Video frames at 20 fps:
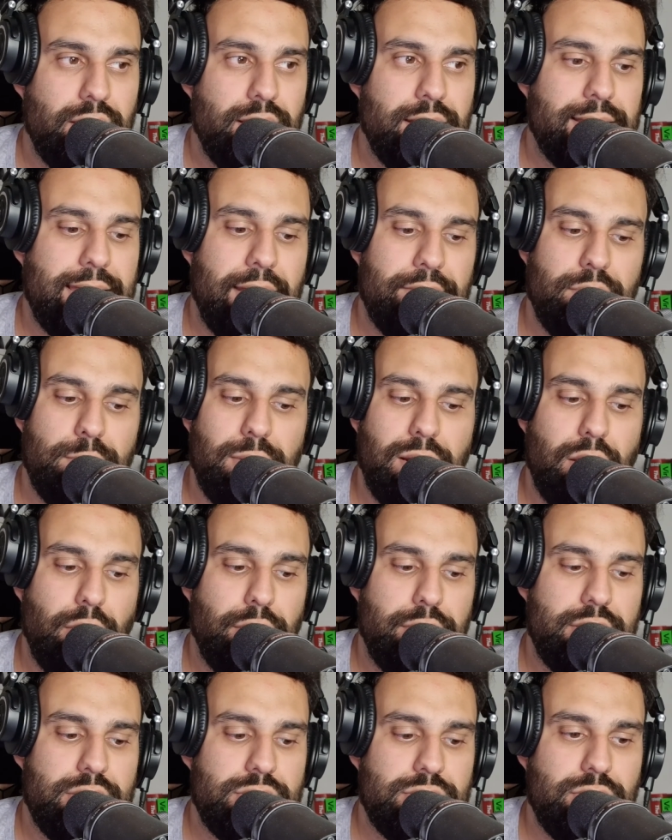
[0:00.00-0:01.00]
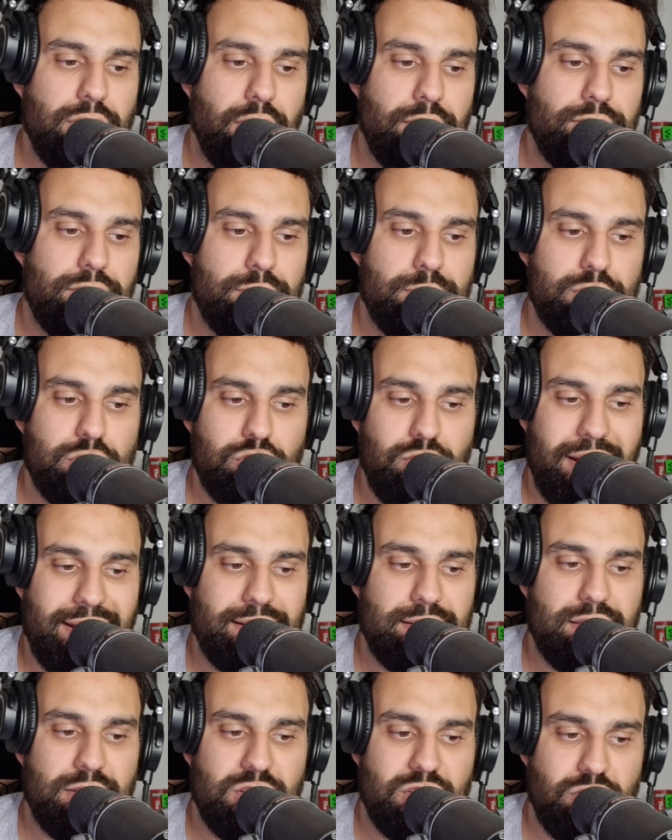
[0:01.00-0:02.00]
Kevin Malone has gone from
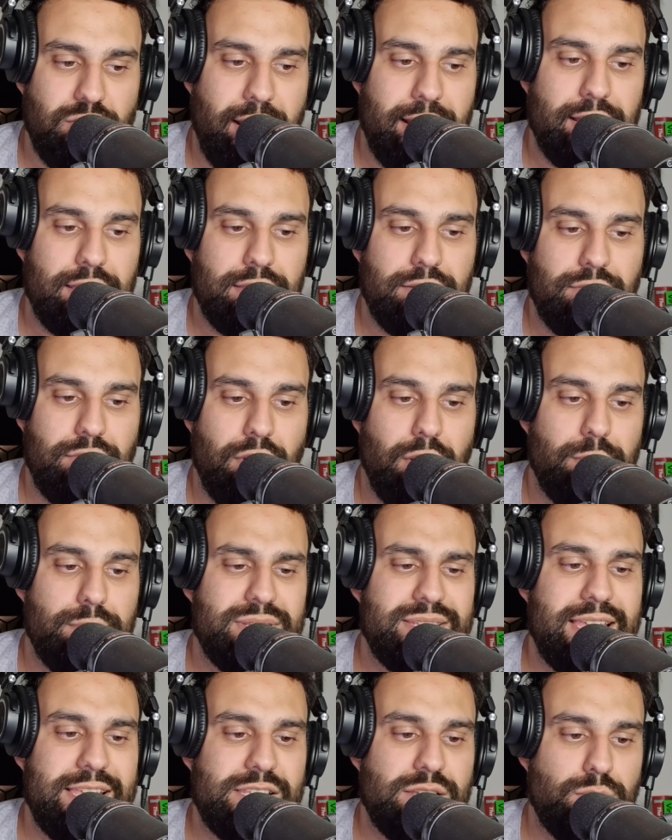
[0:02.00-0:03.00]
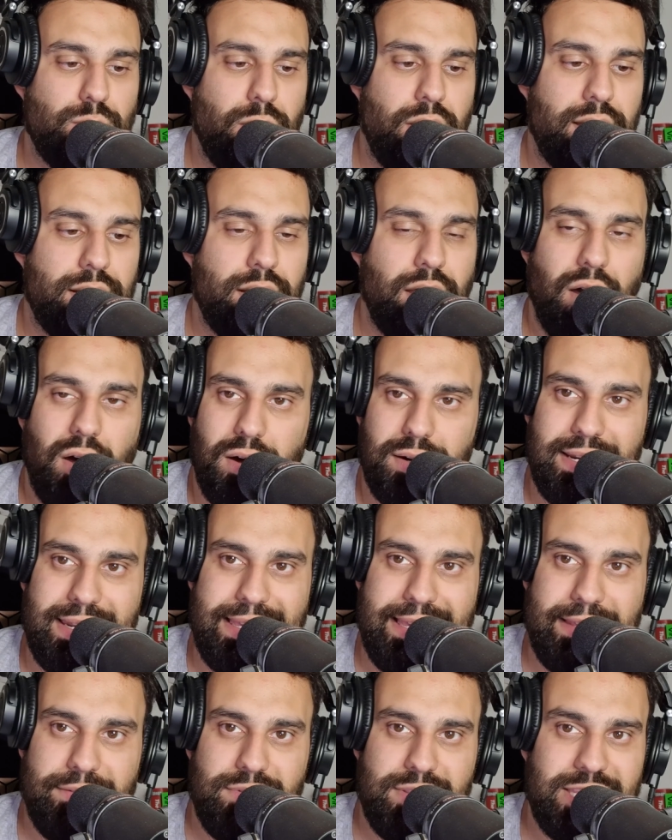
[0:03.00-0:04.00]
strength to strength, from season 1 hardly
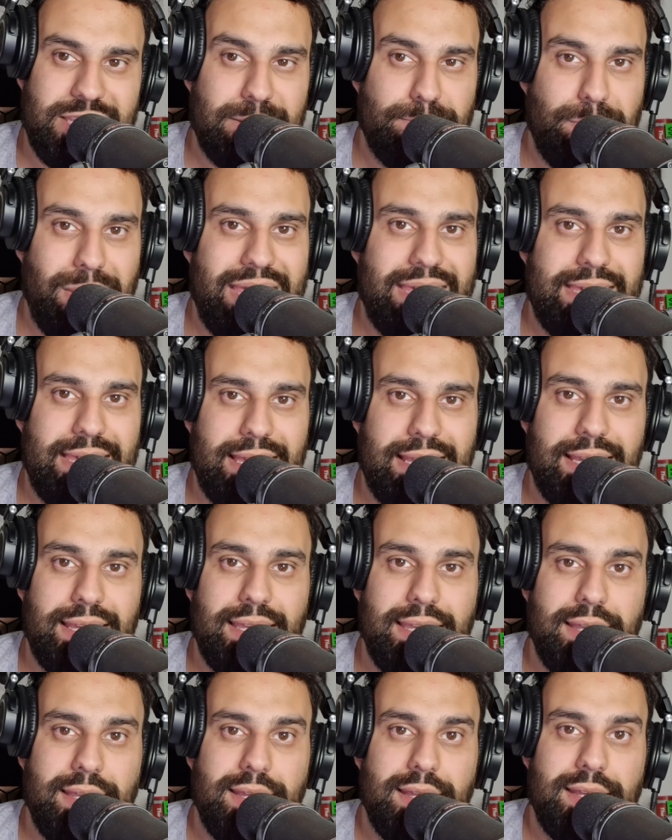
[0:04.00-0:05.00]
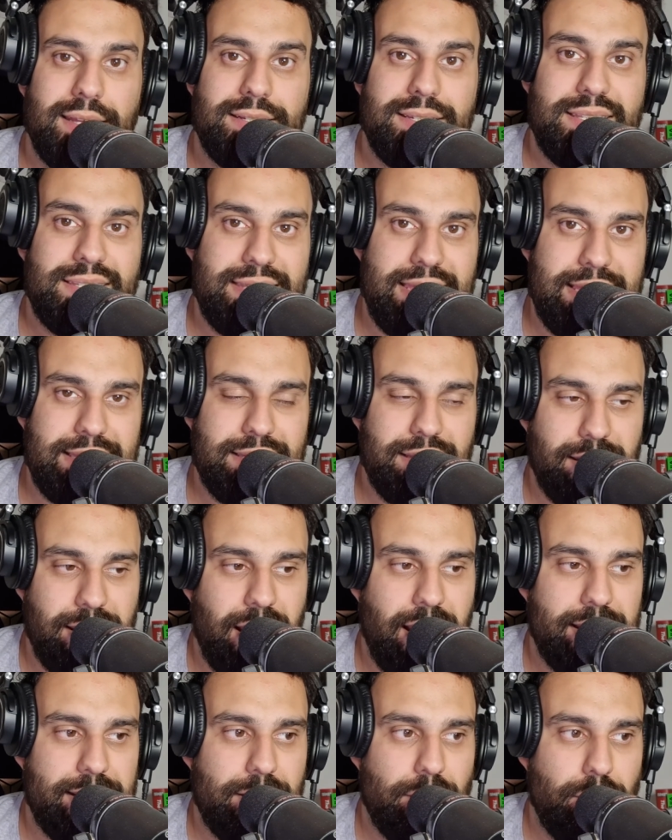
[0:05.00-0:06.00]
even speaking to season
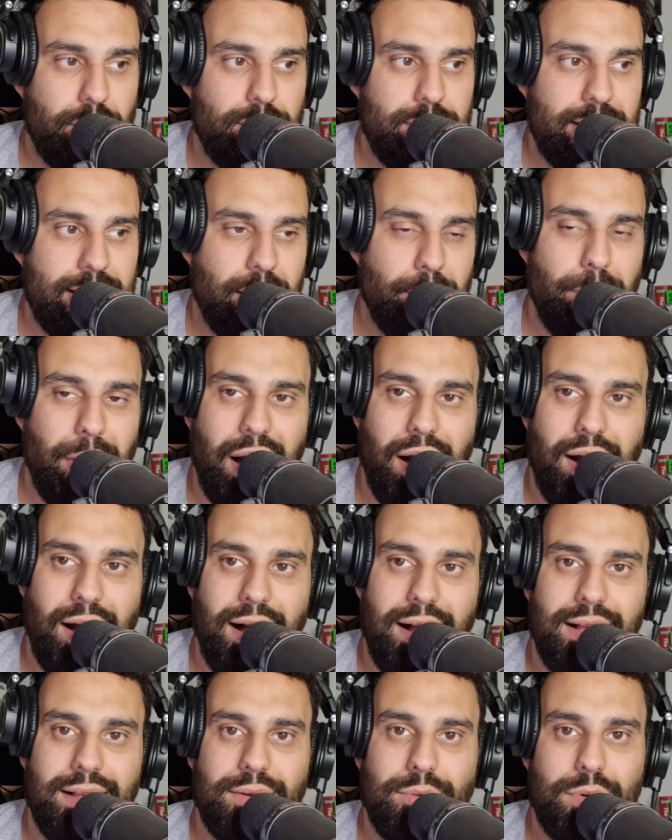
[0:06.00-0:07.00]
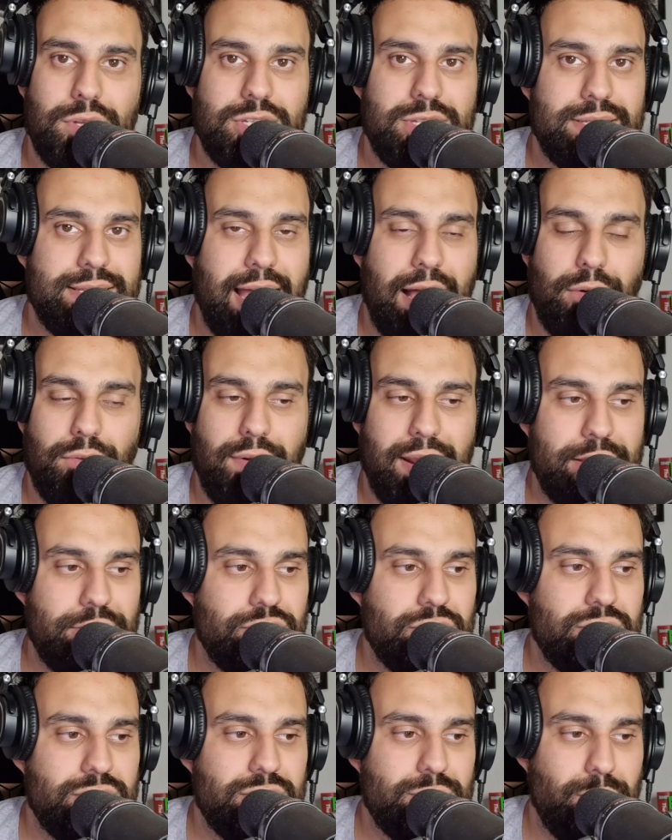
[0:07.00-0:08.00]
9 owning a bar, which is
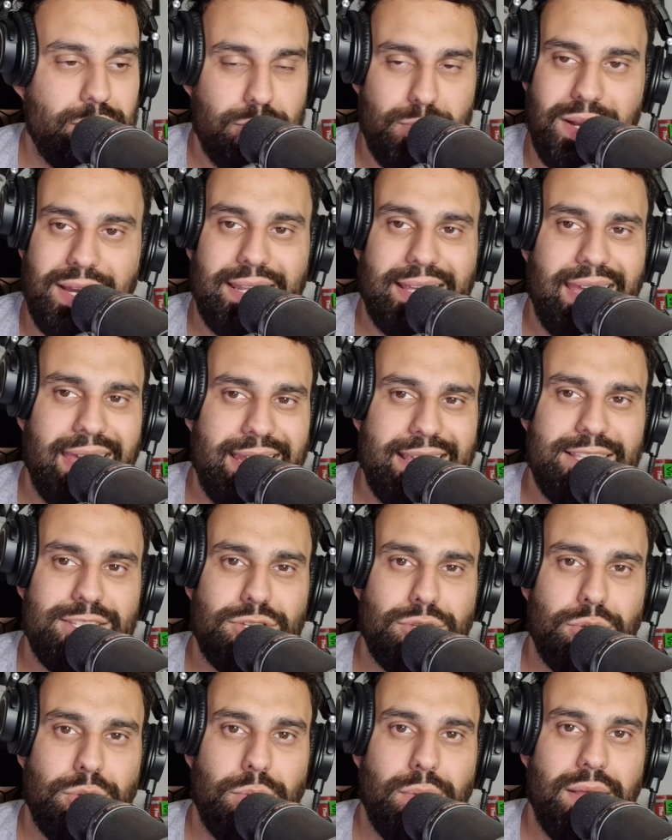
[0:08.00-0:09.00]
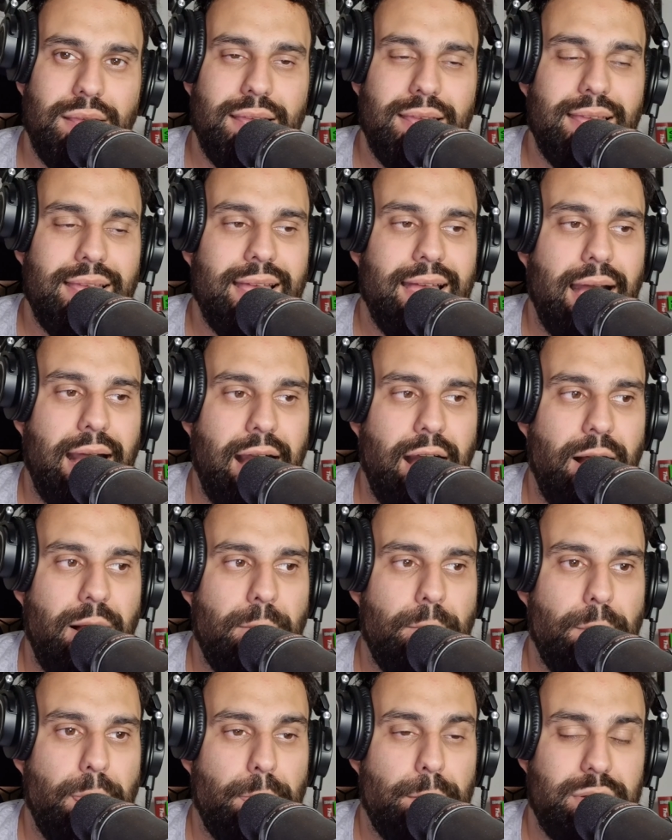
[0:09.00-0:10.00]
outrageous, which we're going to get into.
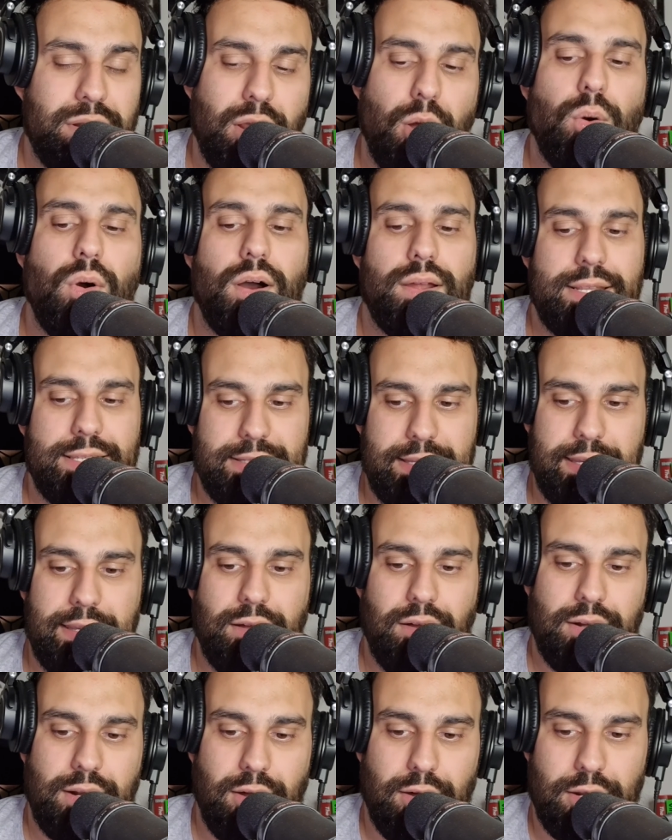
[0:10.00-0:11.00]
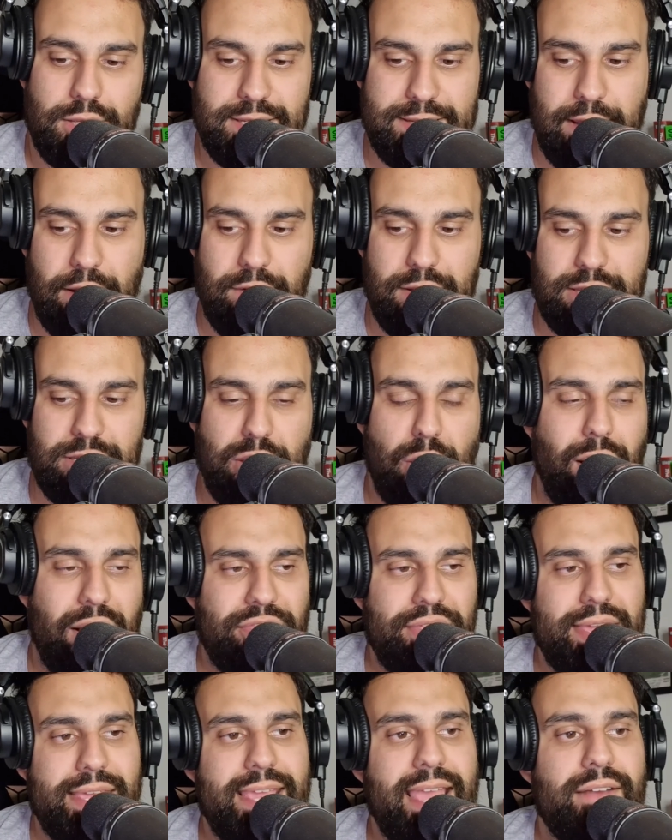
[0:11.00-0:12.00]
But no, honestly, on a serious note, I
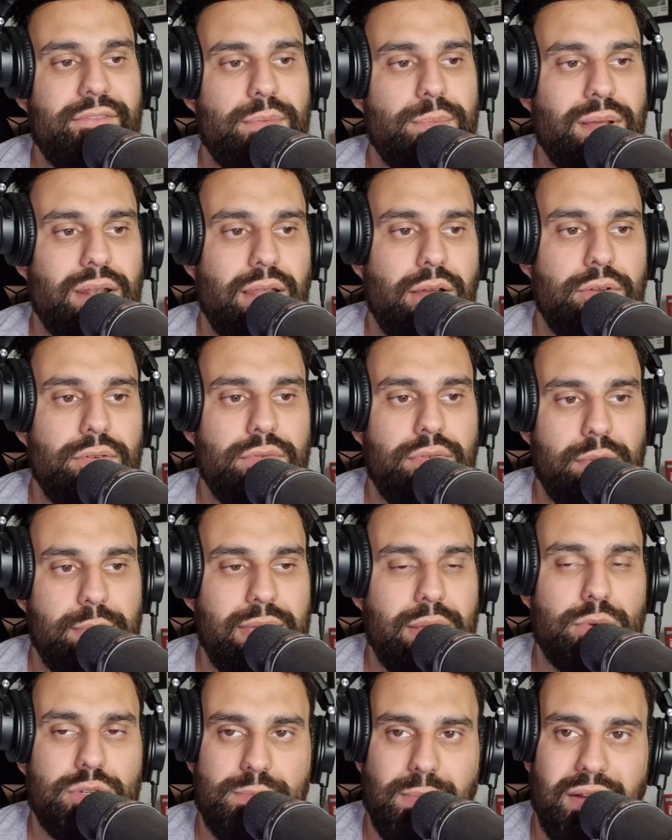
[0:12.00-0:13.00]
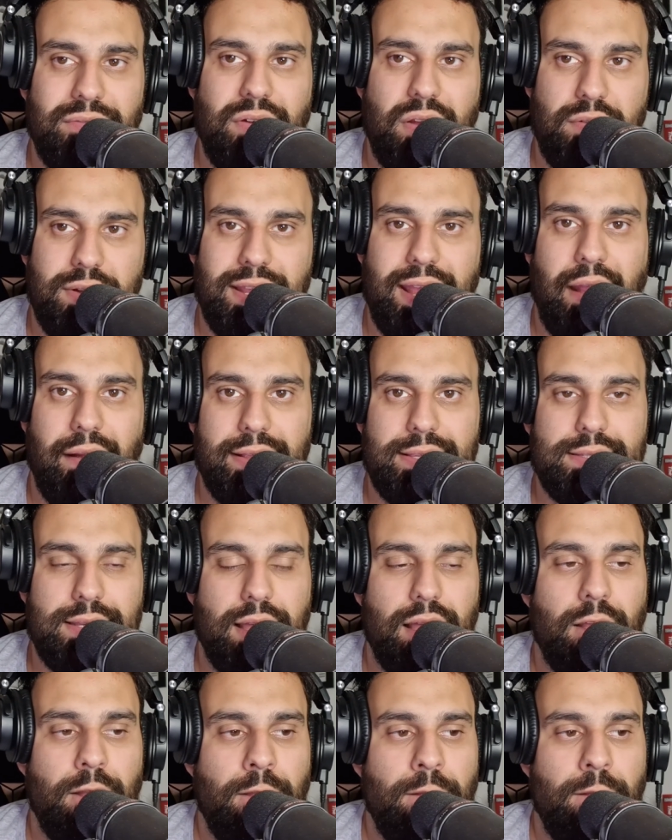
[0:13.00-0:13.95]
think Kevin Malone for me was my favorite character.